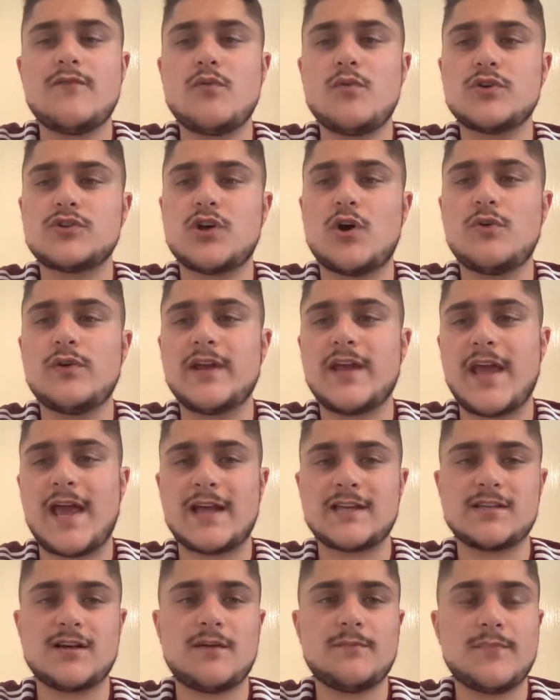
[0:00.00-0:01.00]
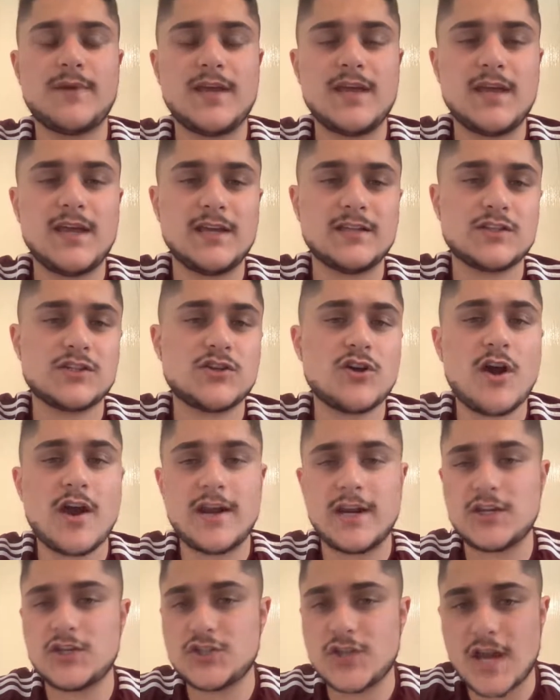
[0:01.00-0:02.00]
was holding XRP in certain
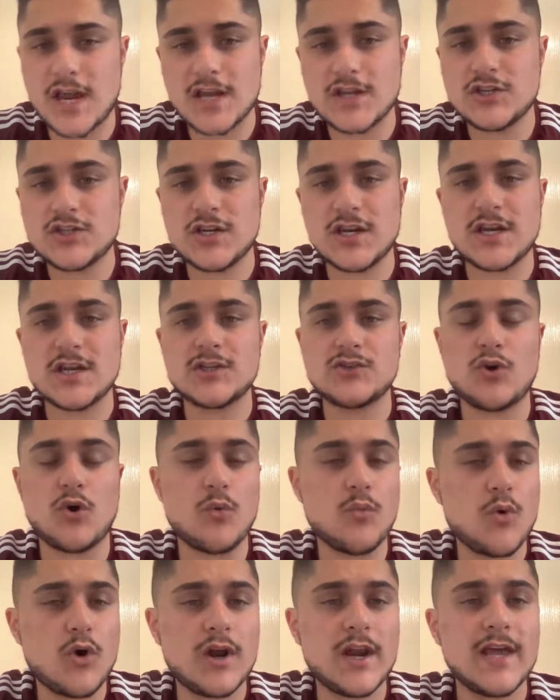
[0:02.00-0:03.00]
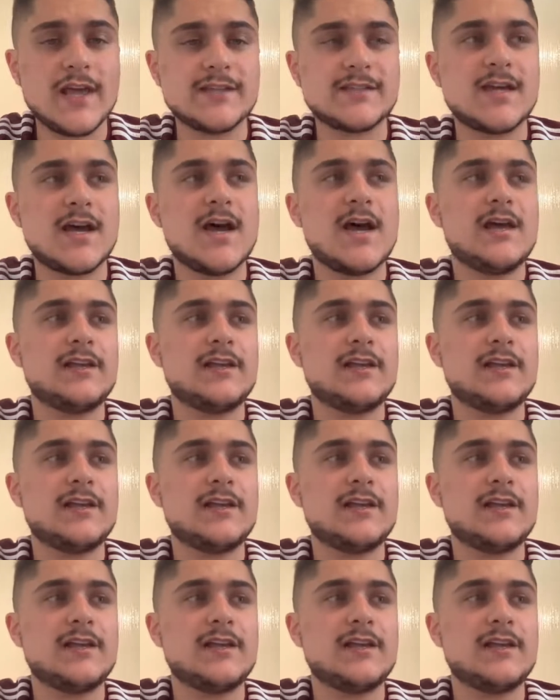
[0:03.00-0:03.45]
exchanges or wallets,